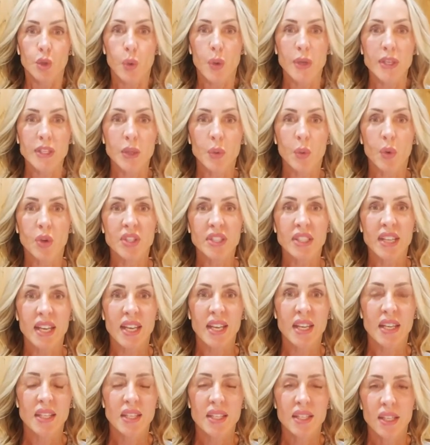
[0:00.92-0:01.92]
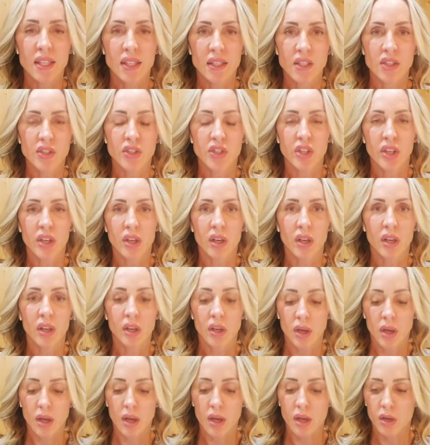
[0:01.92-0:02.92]
21 day signature
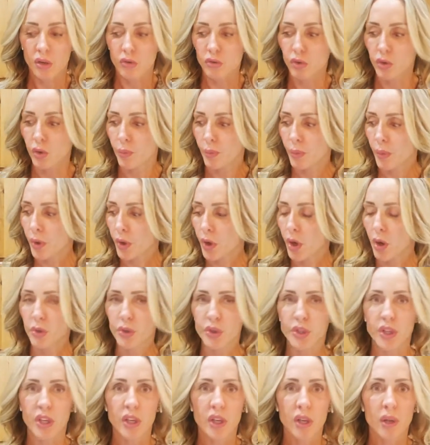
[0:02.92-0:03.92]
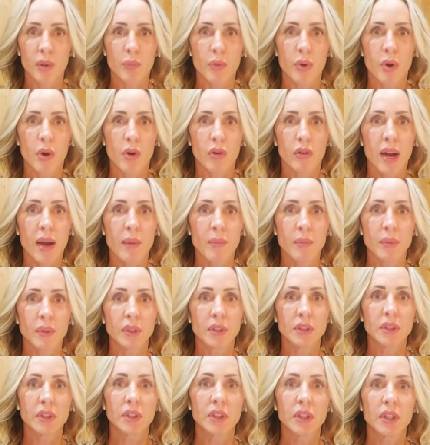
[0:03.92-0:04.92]
uh, group coaching program
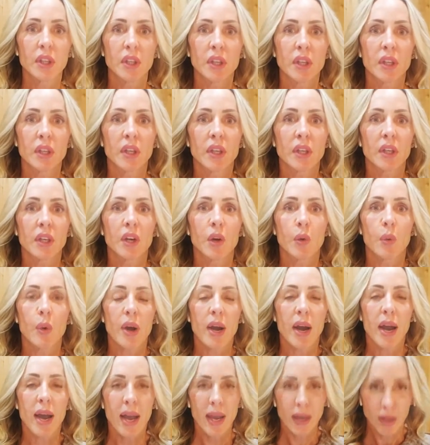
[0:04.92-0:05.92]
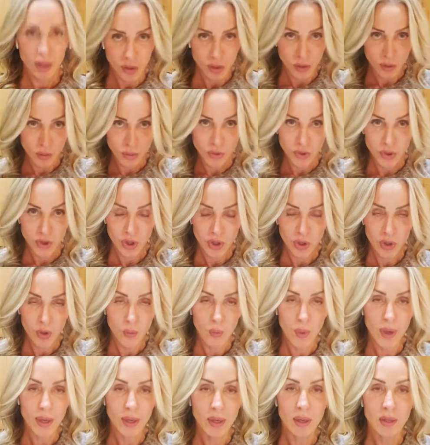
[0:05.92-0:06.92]
where I coach
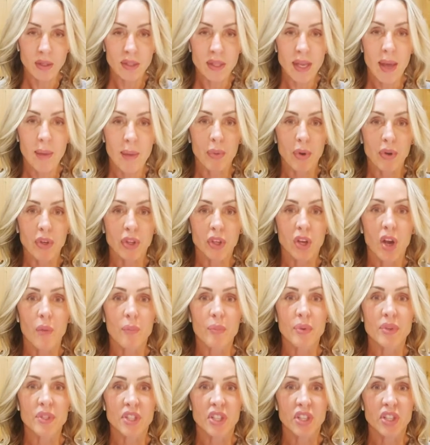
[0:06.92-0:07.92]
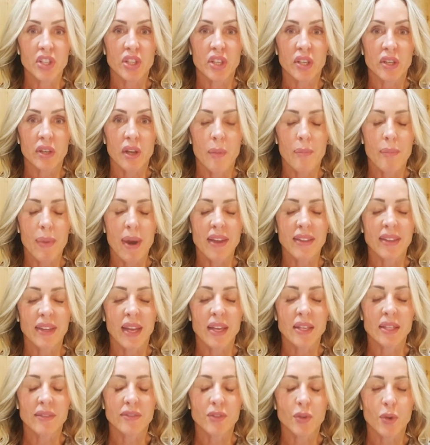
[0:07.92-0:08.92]
weight loss and body composition. By the
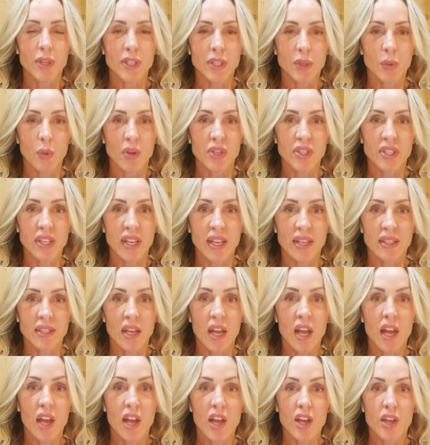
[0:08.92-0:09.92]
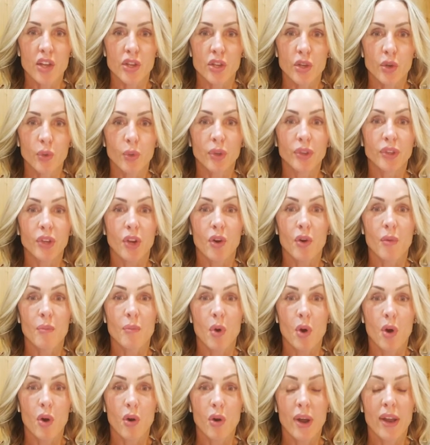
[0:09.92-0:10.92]
end of 21 days, you will know
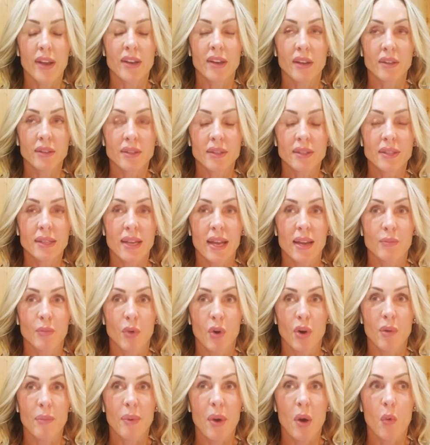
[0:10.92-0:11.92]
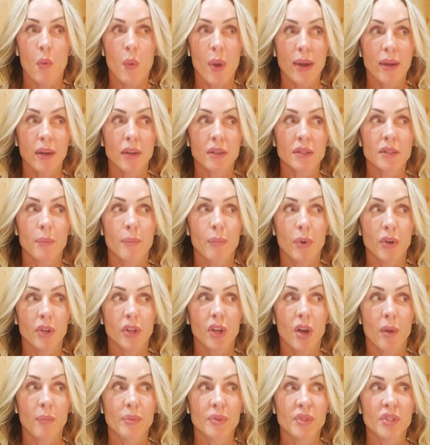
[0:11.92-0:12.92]
more and understand more about weight loss and body
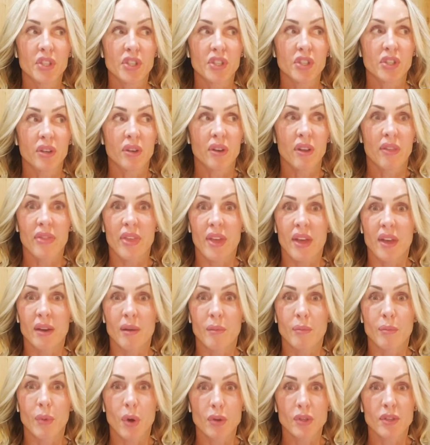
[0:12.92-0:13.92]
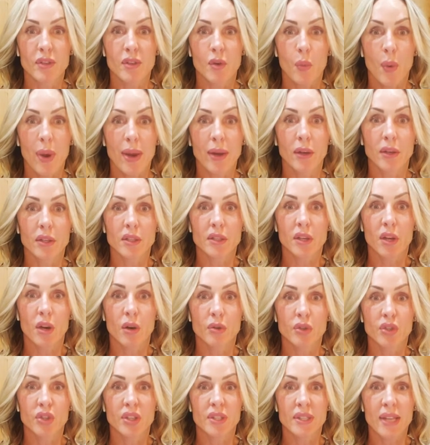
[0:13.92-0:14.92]
composition than most of the weight loss
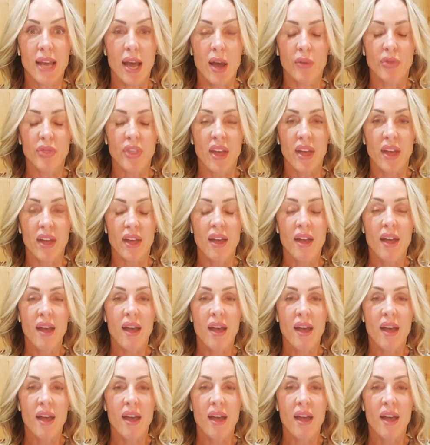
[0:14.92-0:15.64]
coaches out there.